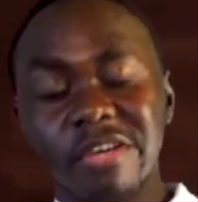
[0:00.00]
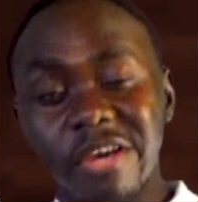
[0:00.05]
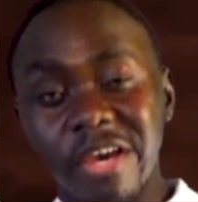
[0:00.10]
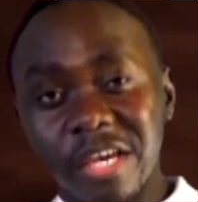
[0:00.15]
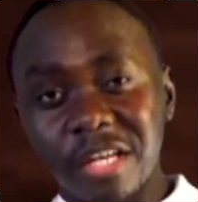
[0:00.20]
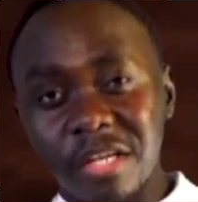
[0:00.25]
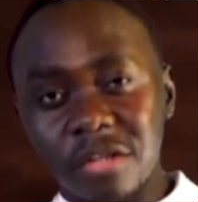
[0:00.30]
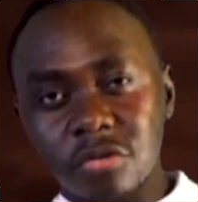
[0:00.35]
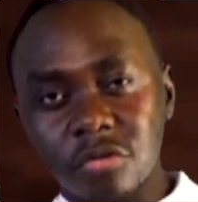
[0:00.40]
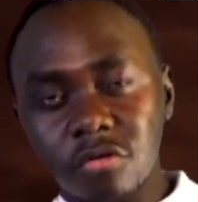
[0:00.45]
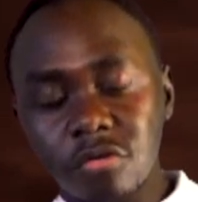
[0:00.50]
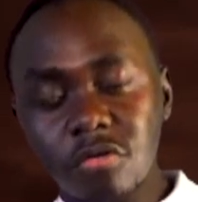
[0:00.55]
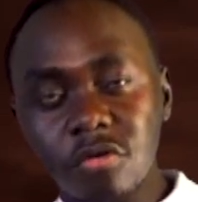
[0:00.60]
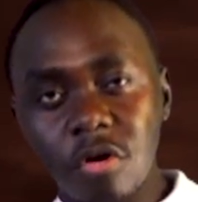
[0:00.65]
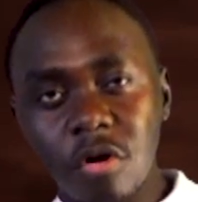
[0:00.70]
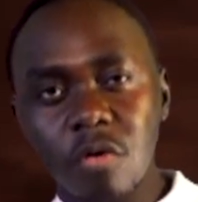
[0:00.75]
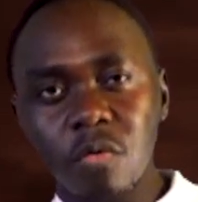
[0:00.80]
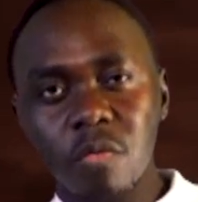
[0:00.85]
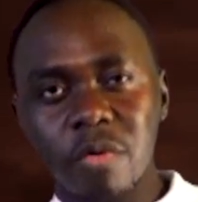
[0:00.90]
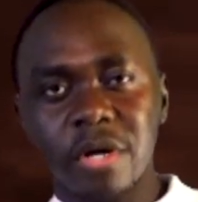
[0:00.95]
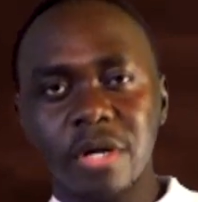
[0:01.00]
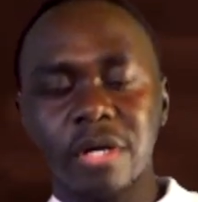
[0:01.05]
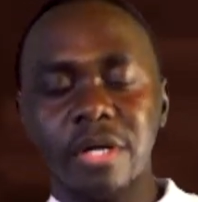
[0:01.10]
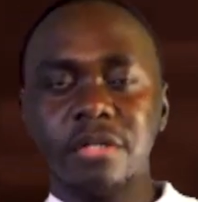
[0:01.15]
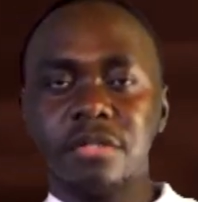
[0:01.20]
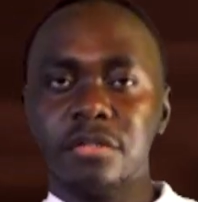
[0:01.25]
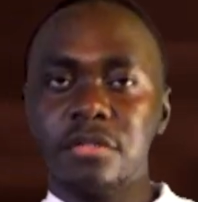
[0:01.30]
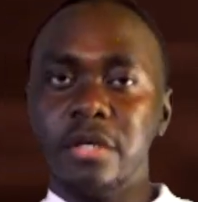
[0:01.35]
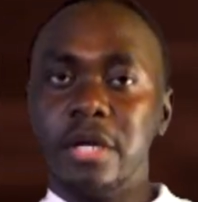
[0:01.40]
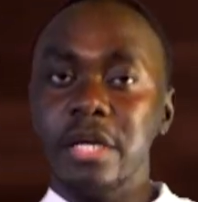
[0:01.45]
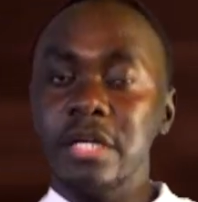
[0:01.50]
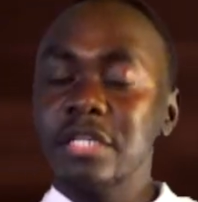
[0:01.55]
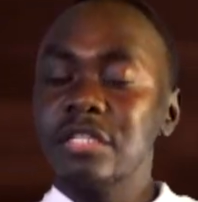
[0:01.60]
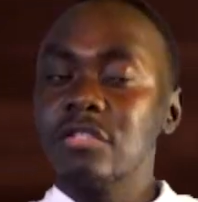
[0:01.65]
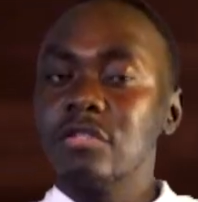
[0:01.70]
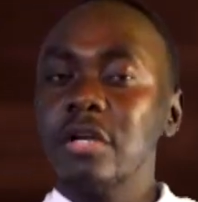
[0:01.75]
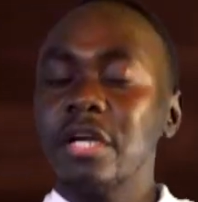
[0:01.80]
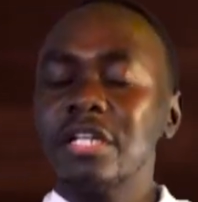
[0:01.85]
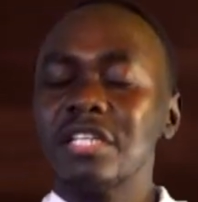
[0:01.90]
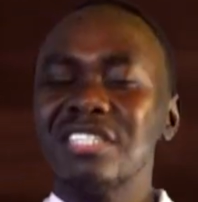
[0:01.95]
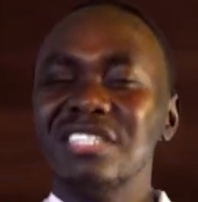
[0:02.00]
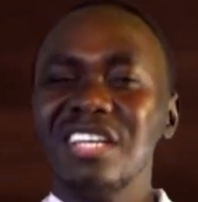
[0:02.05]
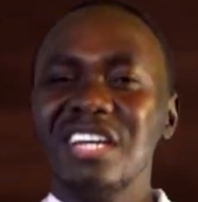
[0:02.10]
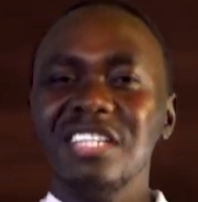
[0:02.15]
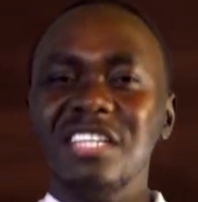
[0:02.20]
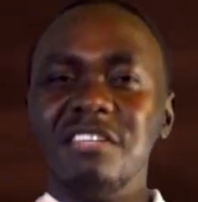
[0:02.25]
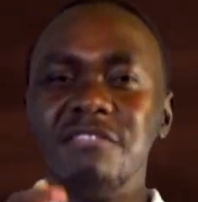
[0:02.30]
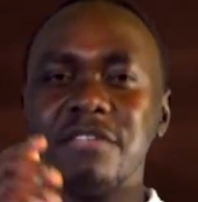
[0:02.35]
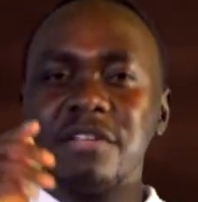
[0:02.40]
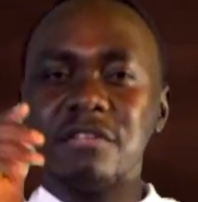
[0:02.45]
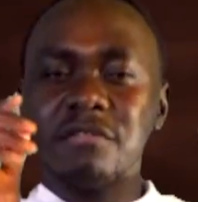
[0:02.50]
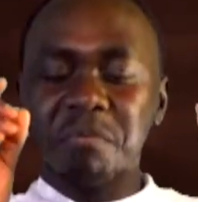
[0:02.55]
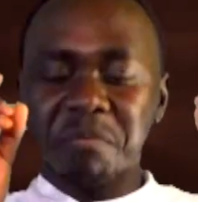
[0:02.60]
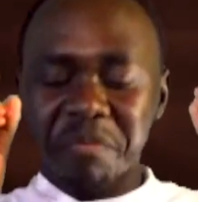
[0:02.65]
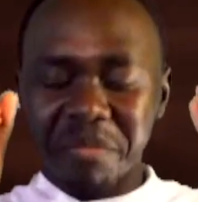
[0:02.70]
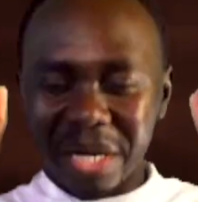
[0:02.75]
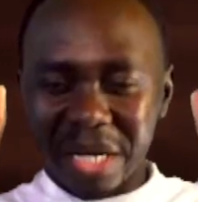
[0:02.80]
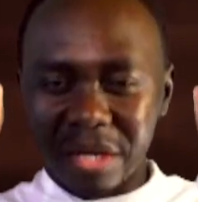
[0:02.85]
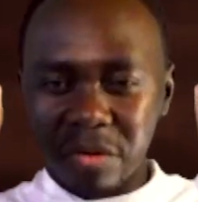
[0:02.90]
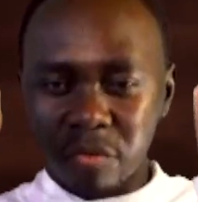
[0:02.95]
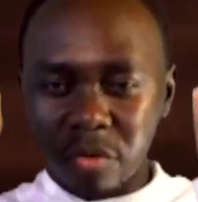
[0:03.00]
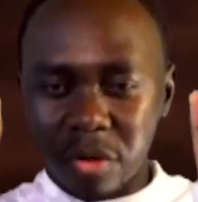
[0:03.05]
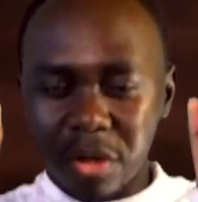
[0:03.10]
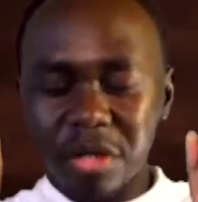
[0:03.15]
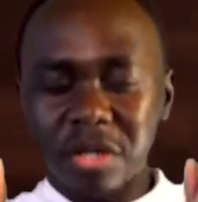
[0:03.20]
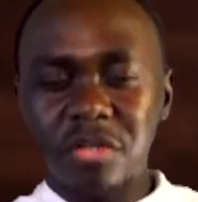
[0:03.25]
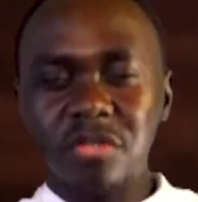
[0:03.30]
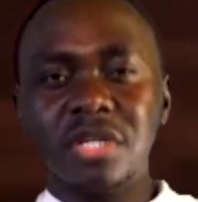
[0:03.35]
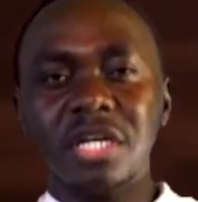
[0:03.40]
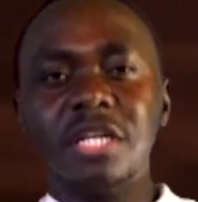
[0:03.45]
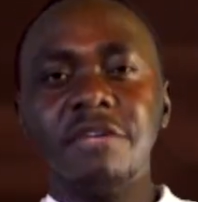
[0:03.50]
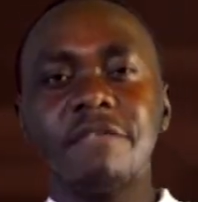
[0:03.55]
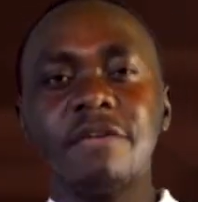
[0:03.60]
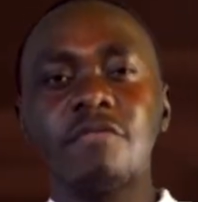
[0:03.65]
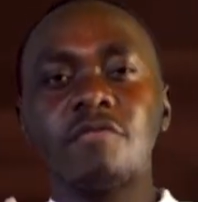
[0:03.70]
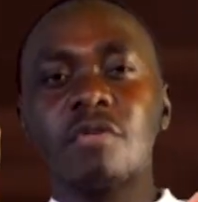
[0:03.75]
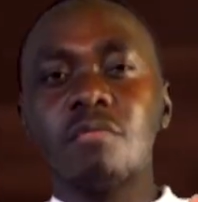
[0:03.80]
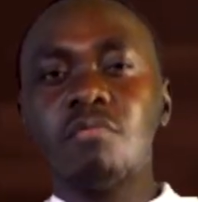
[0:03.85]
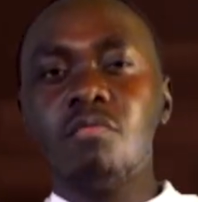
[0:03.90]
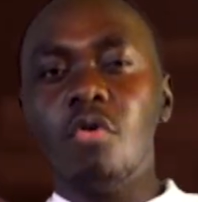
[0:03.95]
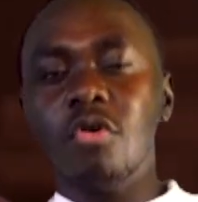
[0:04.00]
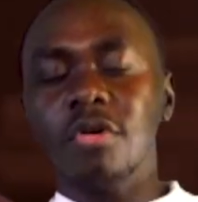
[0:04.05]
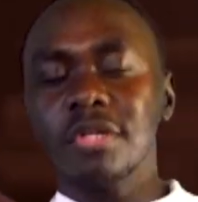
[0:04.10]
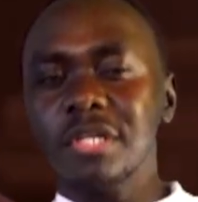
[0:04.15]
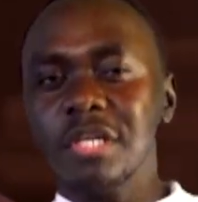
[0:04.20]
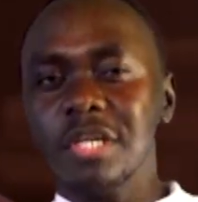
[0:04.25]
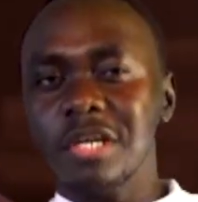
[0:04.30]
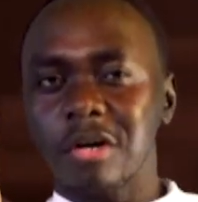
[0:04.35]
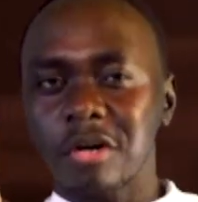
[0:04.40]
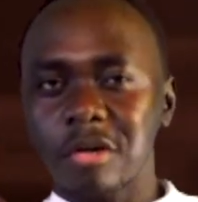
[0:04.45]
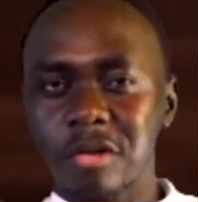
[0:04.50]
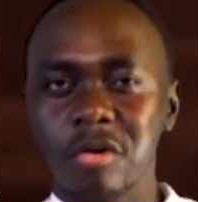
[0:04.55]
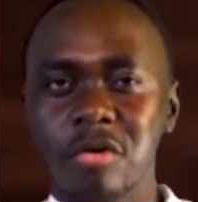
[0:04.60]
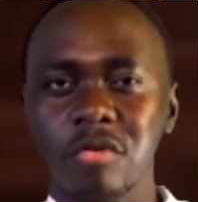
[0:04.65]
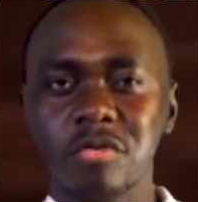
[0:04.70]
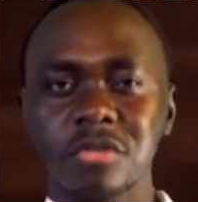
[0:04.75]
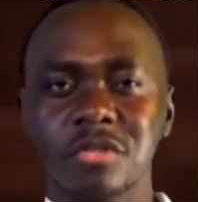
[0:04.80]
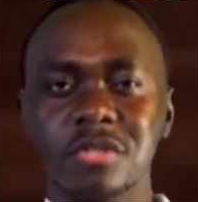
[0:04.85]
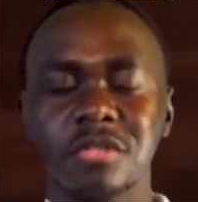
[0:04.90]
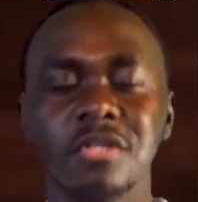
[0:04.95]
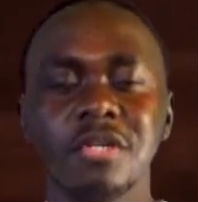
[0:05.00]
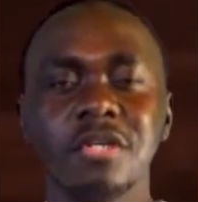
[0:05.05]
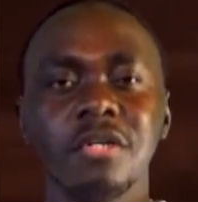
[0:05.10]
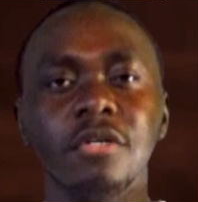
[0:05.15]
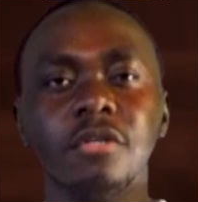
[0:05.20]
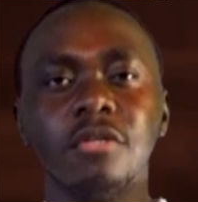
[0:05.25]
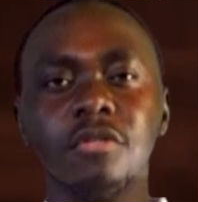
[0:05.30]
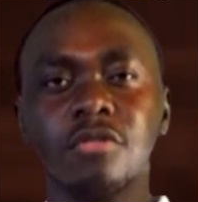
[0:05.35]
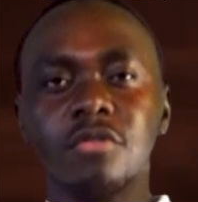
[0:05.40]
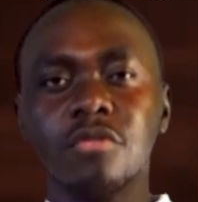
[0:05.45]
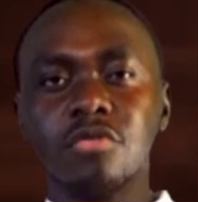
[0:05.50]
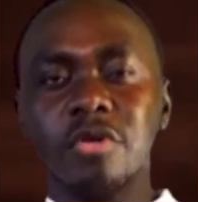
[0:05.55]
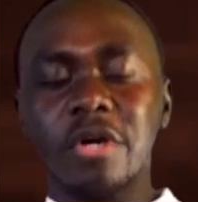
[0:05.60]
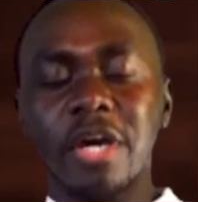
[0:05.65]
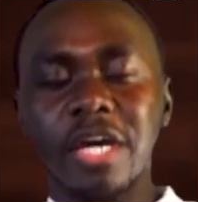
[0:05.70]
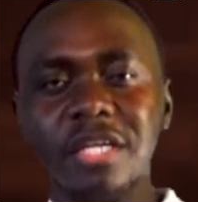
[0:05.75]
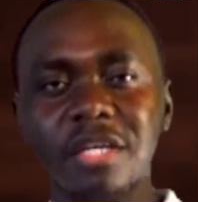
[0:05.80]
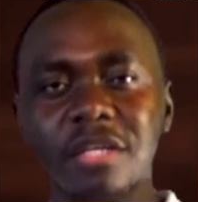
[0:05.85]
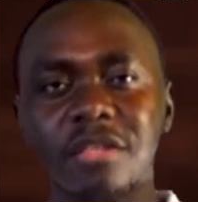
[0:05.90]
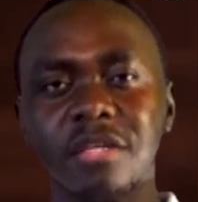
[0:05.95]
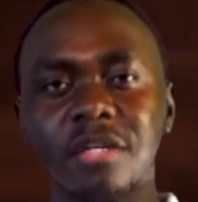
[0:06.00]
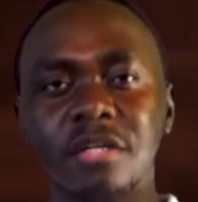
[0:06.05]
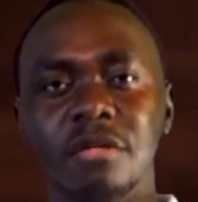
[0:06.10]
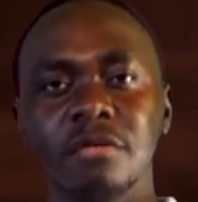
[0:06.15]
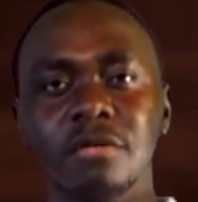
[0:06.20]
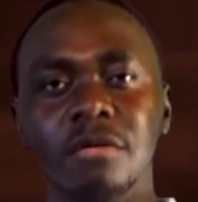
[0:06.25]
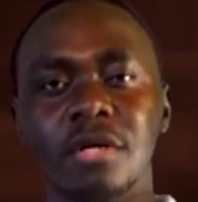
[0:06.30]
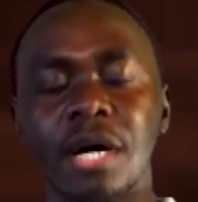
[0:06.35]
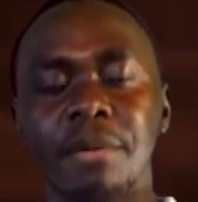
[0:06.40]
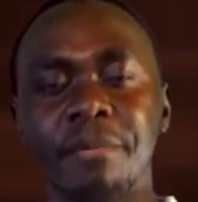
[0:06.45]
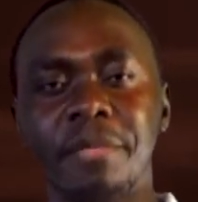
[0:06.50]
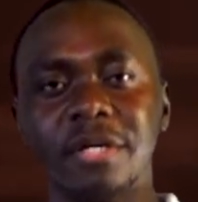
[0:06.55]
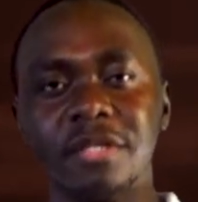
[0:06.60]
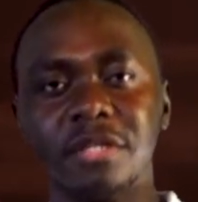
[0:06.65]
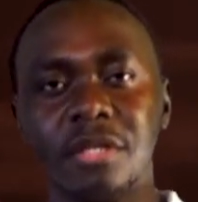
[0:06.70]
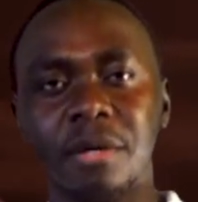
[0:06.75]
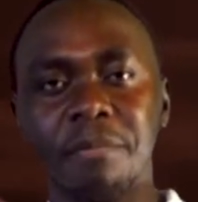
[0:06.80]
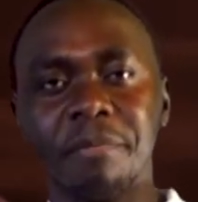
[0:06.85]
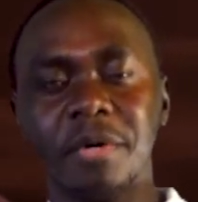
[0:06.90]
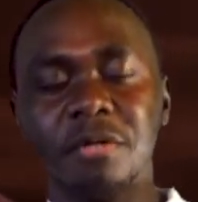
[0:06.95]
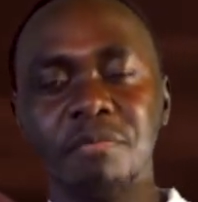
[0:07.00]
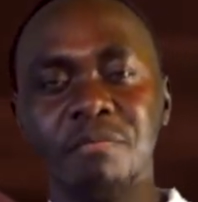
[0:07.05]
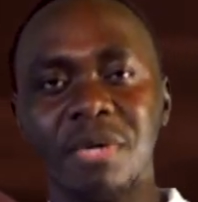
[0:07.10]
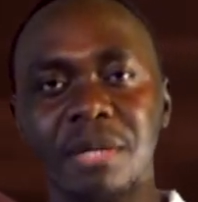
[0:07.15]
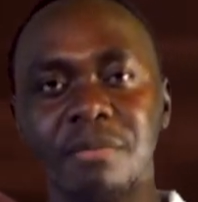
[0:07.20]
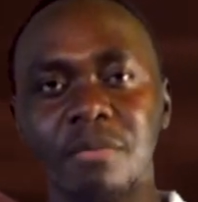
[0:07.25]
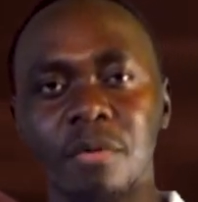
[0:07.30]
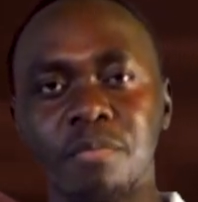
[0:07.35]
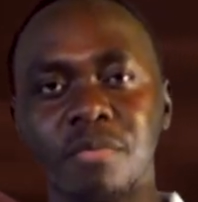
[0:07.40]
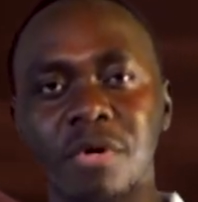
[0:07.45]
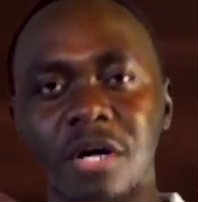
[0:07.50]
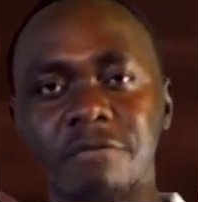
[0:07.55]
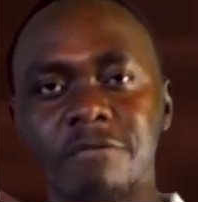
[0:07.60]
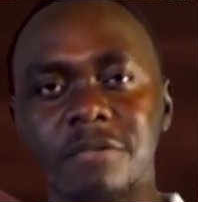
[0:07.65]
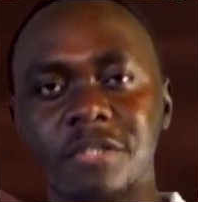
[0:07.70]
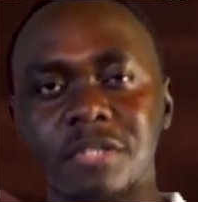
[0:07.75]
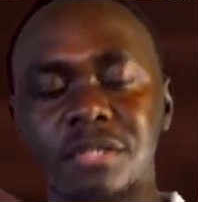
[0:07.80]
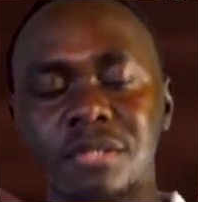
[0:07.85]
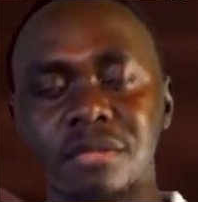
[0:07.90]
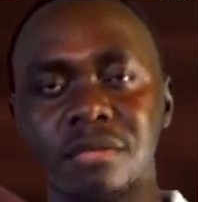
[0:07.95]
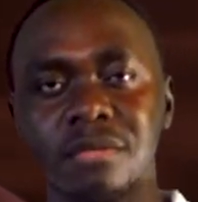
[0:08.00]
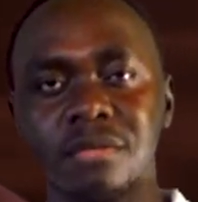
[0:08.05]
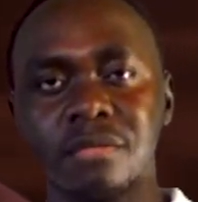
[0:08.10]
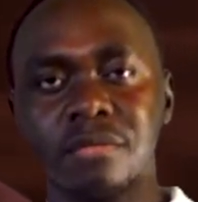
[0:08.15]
It is nowhere, it is, it is not even by, it is not even remotely close to anything about the, about Bible prophecy.